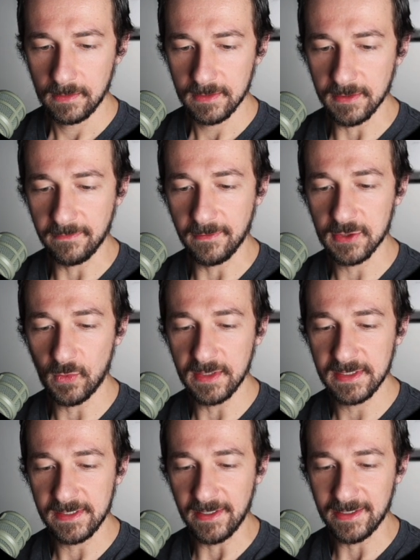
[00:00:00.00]
So the first one,
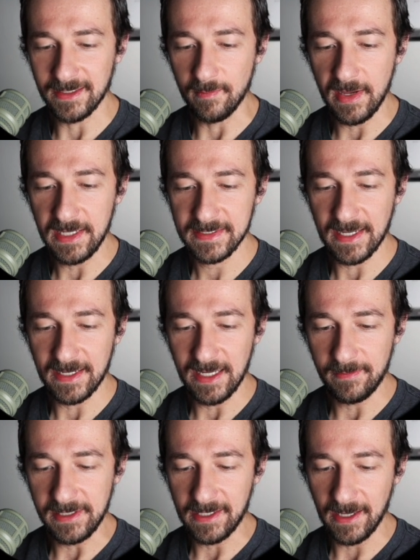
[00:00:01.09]
select the
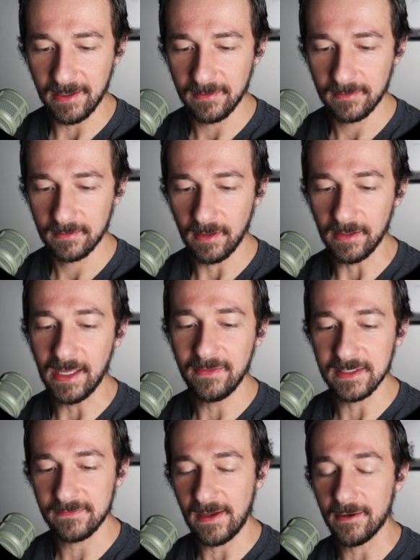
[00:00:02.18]
base.apk. Again,
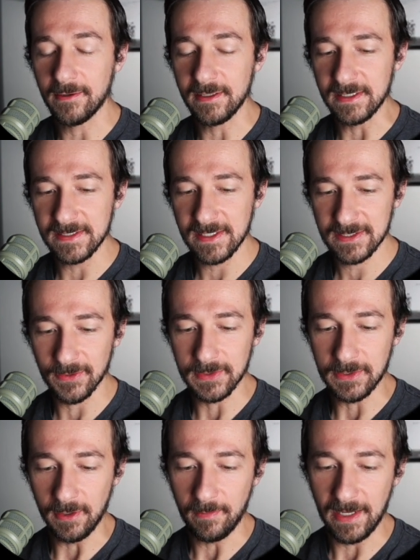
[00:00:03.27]
this file already exists, so it's
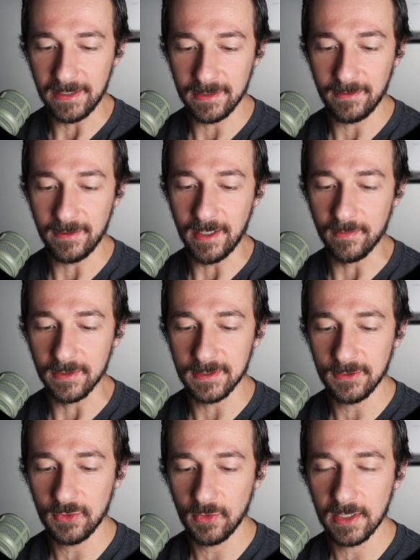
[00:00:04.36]
going to append the number
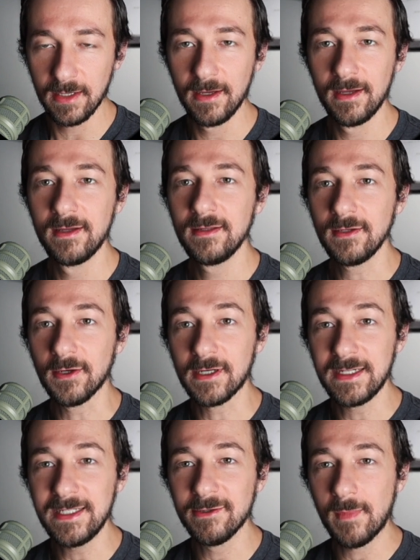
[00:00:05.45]
two to it. You're
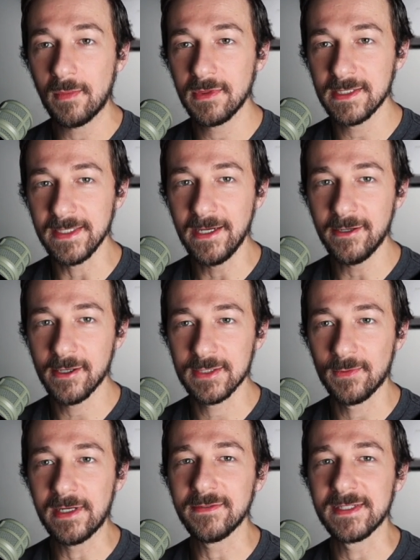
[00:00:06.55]
going to need to remember this later because
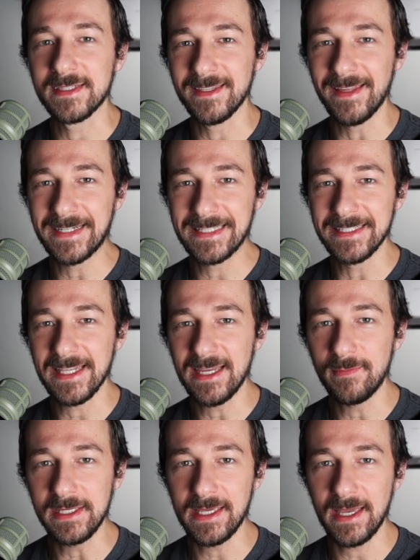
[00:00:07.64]
we're going to have to select this
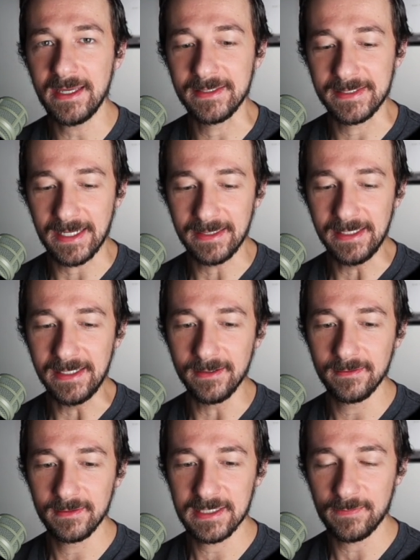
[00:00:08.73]
APK inside the
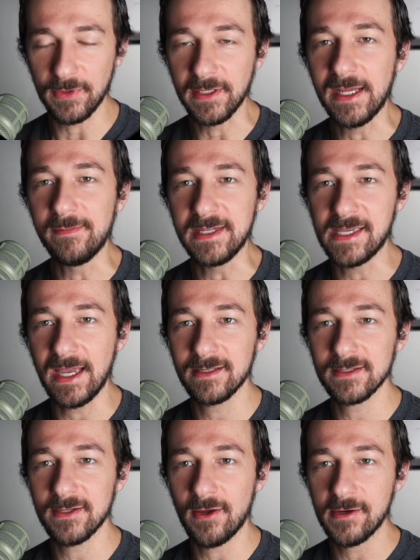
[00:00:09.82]
split APK
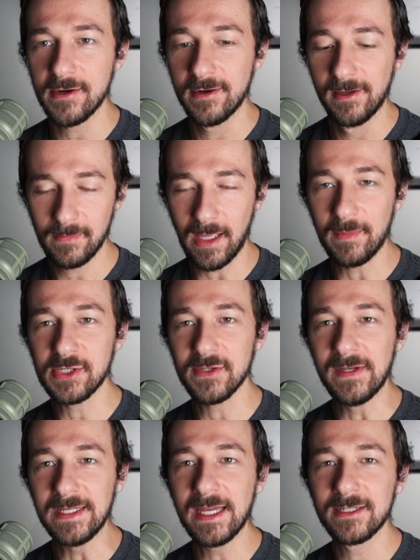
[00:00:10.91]
installer. I'll mention
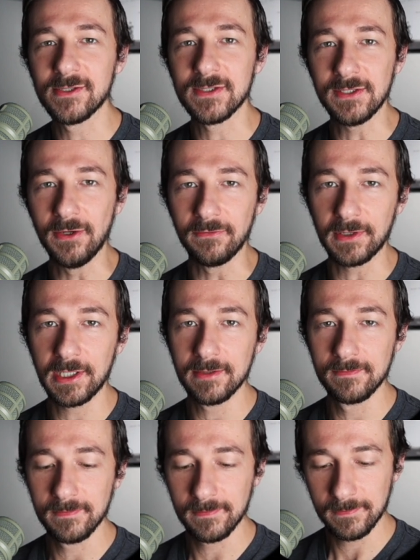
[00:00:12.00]
that again just so you don't forget.
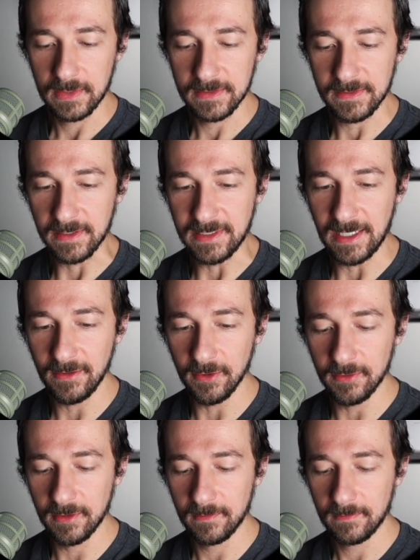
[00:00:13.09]
Select download.